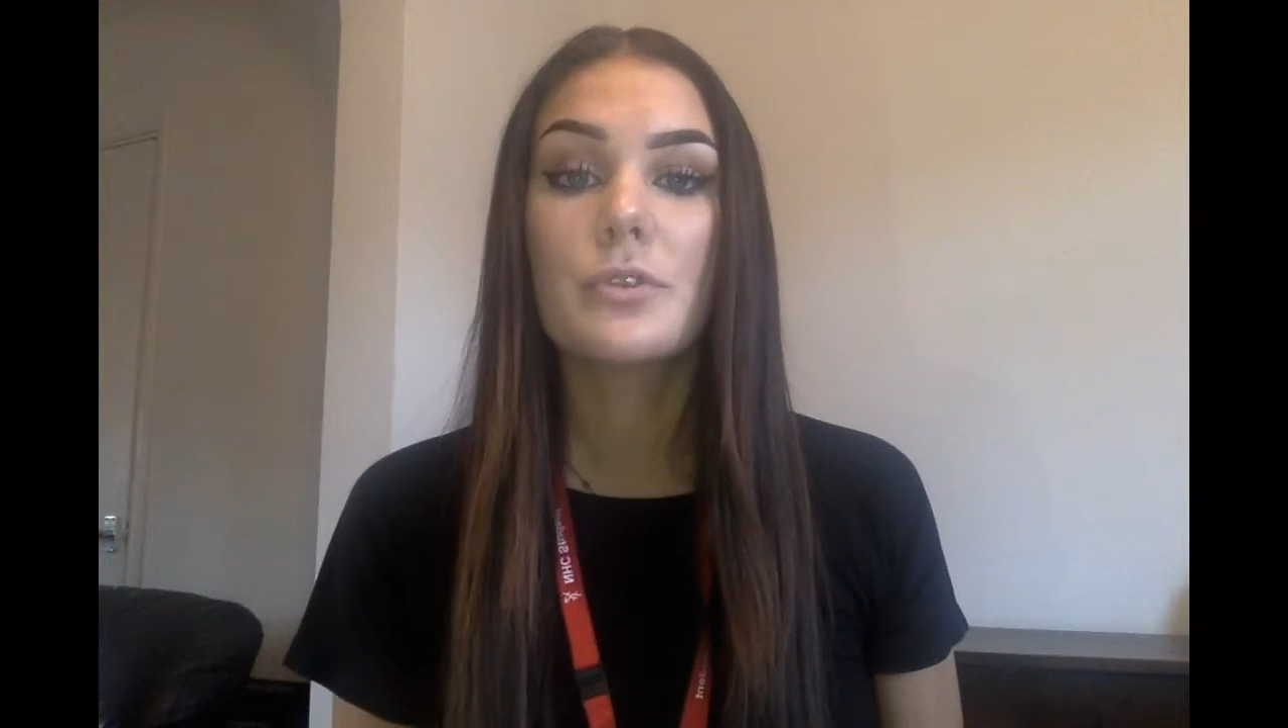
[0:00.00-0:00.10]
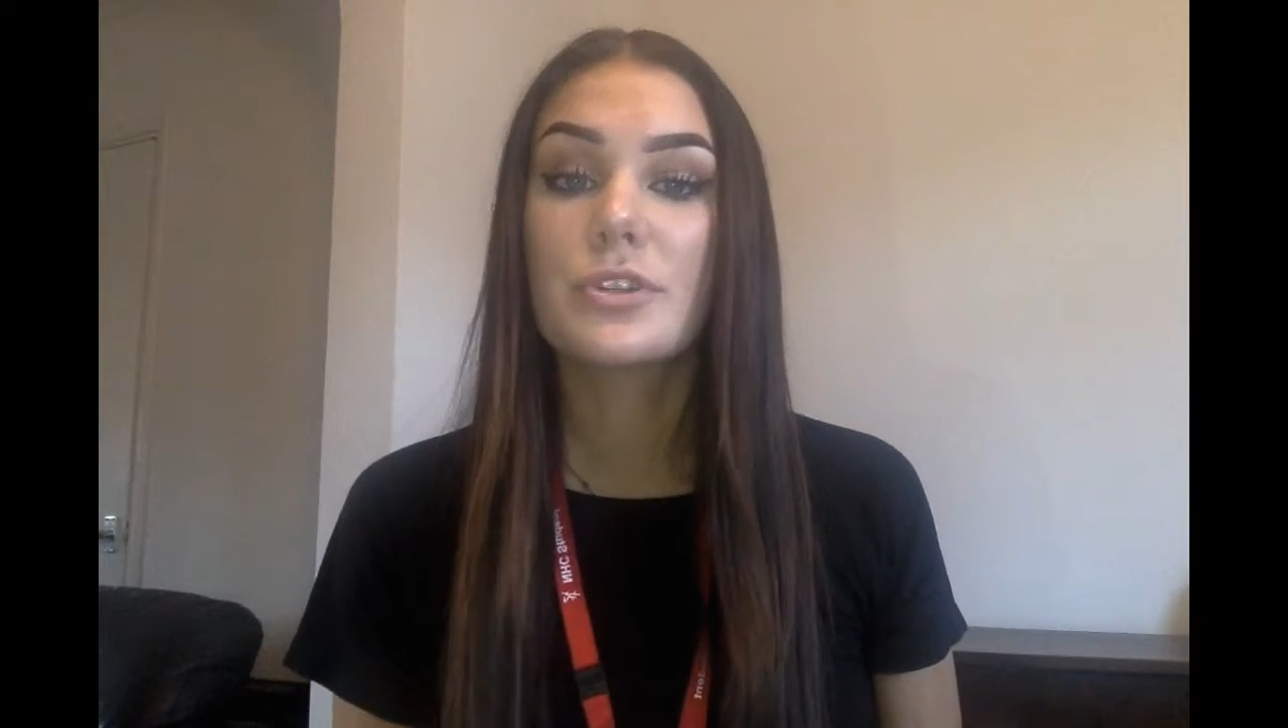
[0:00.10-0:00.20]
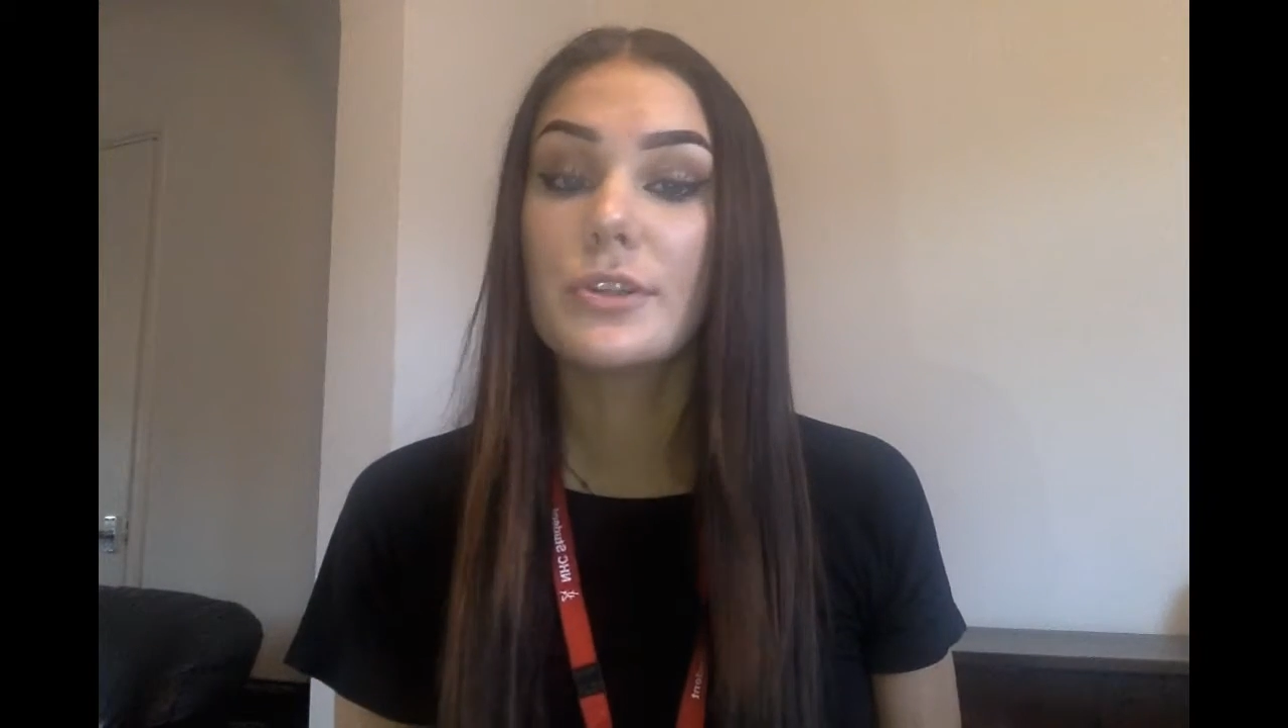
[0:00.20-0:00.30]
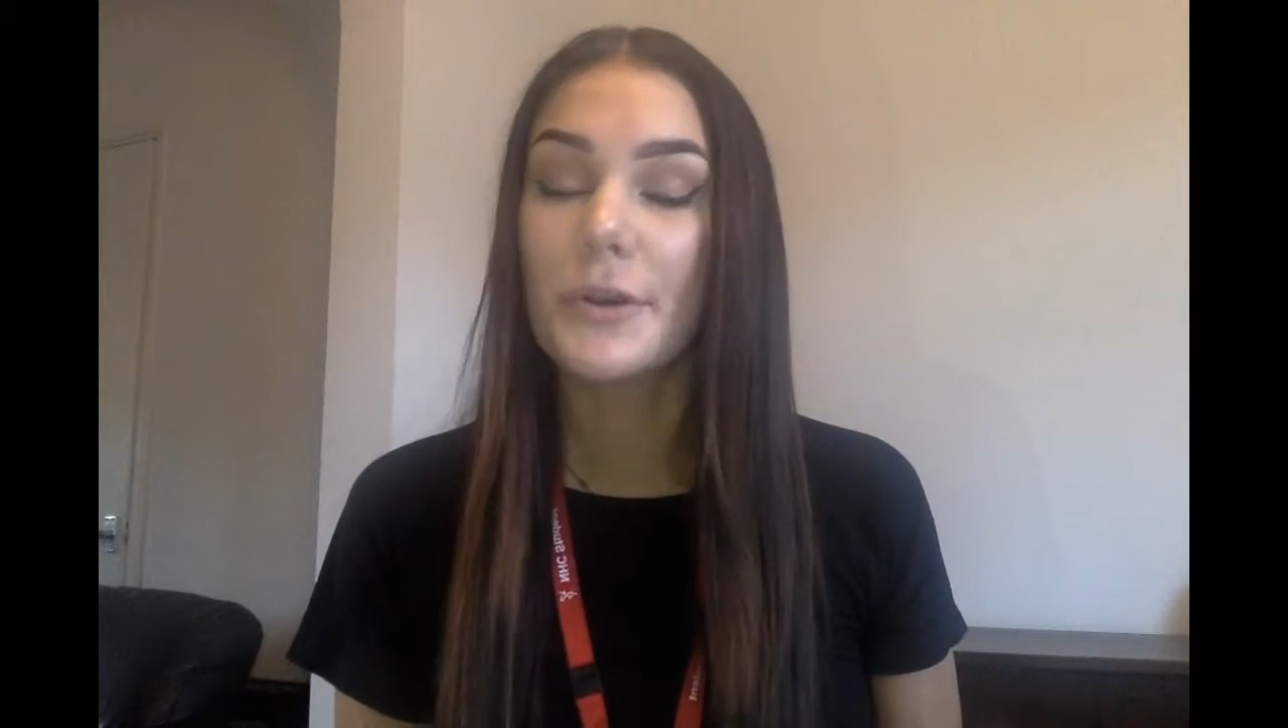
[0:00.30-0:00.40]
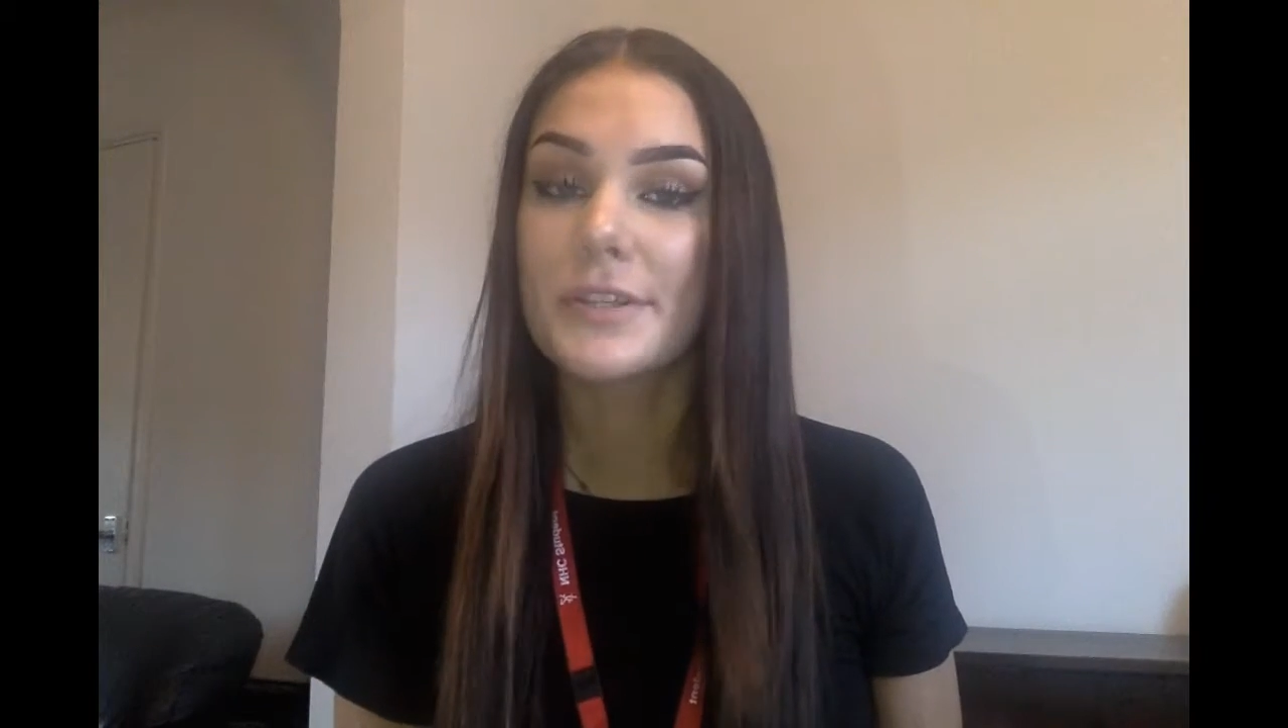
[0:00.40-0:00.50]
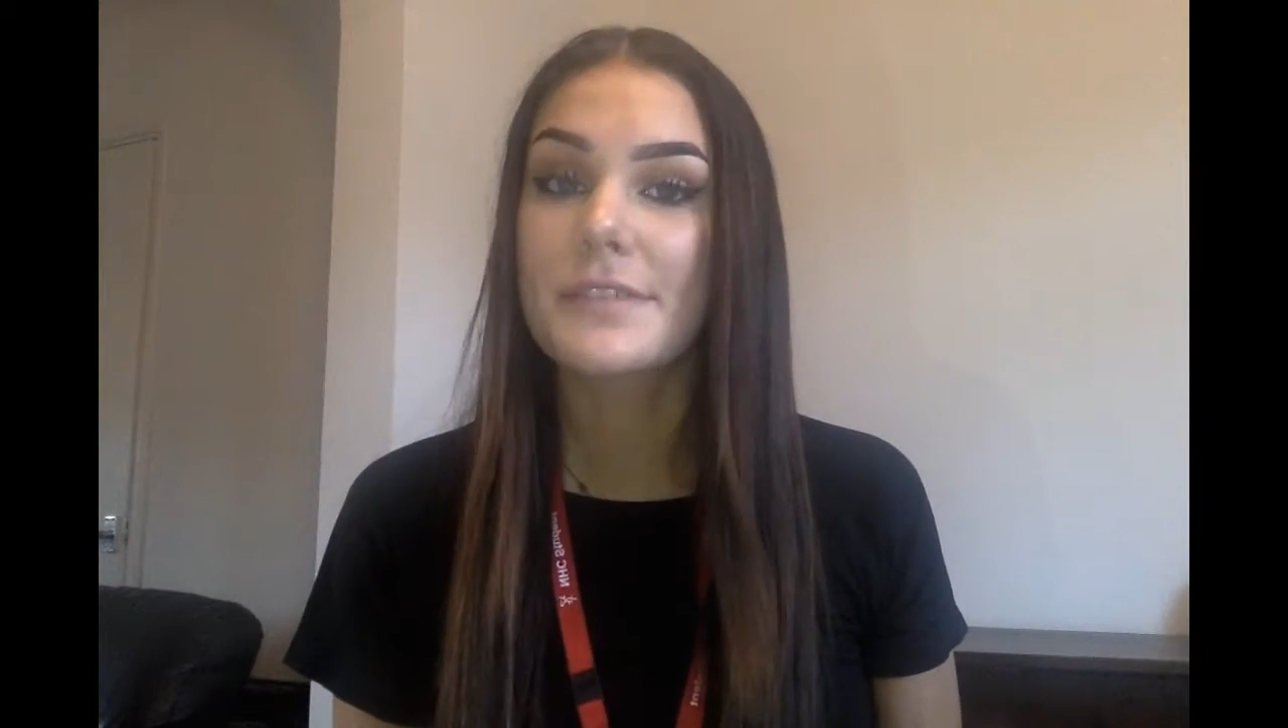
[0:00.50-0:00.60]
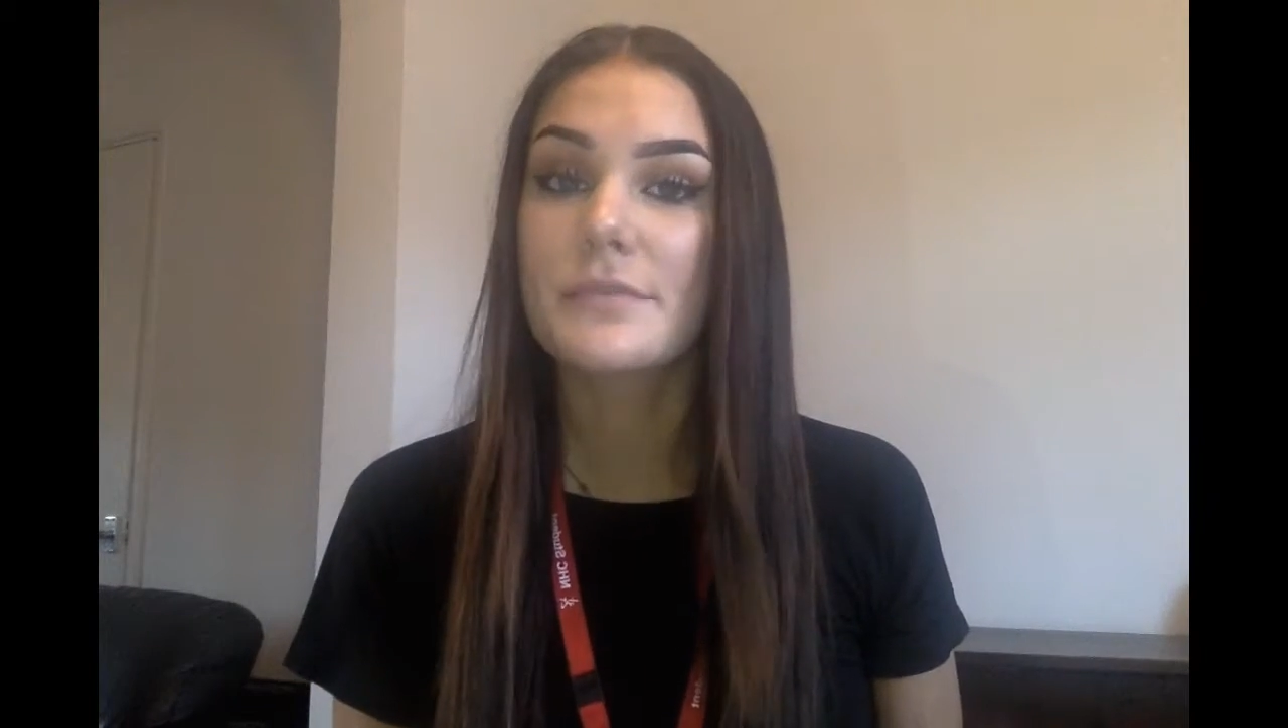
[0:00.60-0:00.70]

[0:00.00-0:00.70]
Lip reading: will do lots of